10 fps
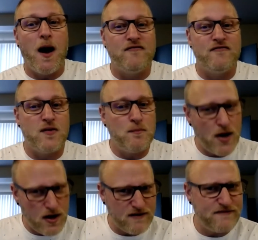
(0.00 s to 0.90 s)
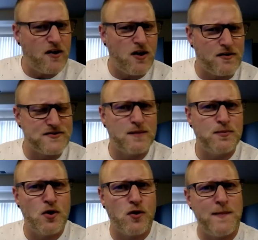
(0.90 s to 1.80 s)
from Park Falls, our
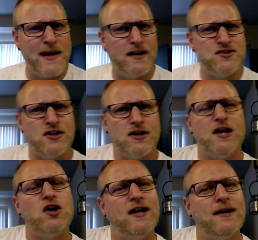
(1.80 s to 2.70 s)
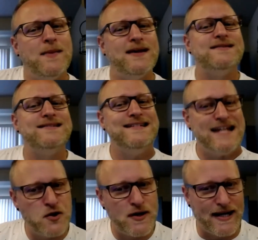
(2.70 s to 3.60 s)
program manager, her name is
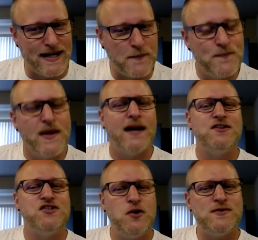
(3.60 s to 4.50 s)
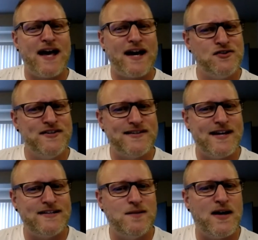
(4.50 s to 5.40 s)
Darian, and she was actually
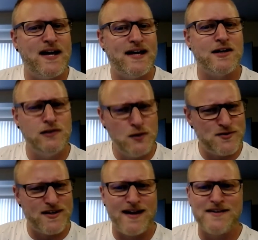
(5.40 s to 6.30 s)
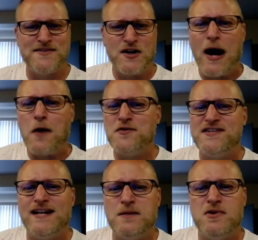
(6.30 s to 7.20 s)
selected by Inclusa as their
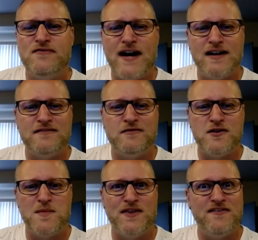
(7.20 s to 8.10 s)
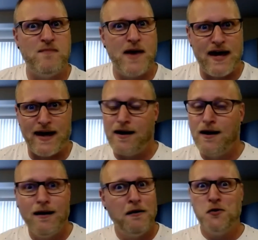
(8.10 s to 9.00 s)
outstanding provider for the month of May.
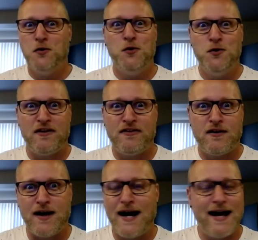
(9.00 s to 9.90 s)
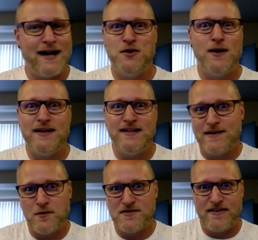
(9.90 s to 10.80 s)
Who'd have thought? I had no idea that
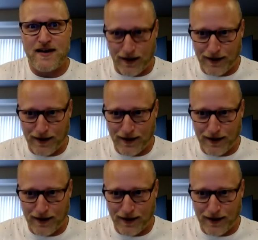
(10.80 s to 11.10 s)
was a thing.